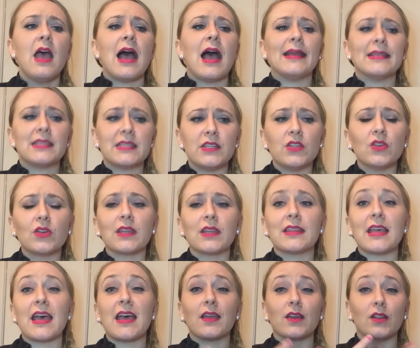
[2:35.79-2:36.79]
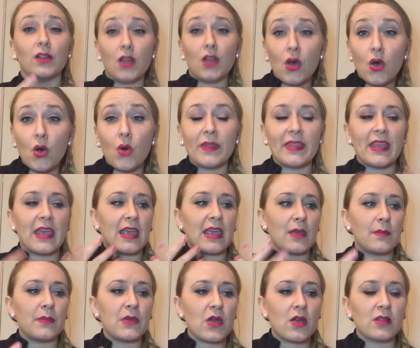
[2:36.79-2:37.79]
I still get that glow and the
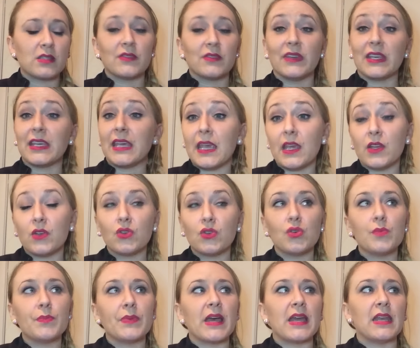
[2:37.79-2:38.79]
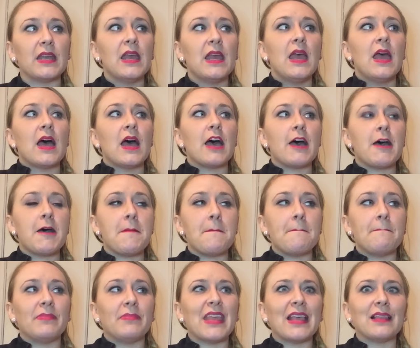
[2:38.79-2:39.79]
ambiance of a candle, but
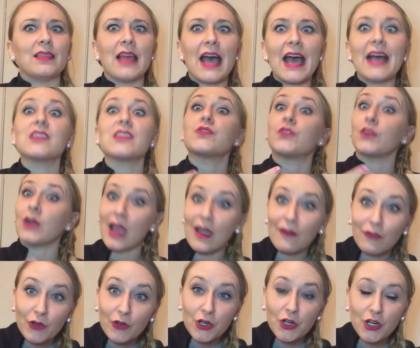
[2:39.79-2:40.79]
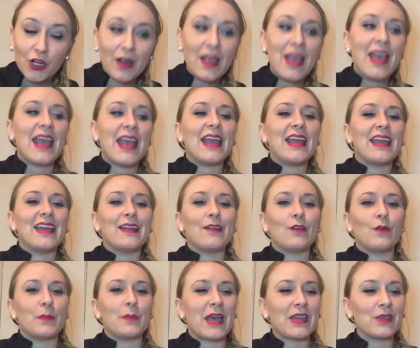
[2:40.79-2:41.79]
they last forever
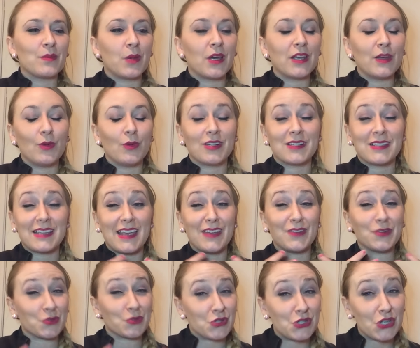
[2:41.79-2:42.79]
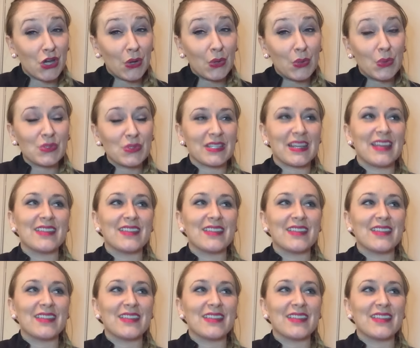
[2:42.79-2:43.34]
and Bath & Body Works candles don't.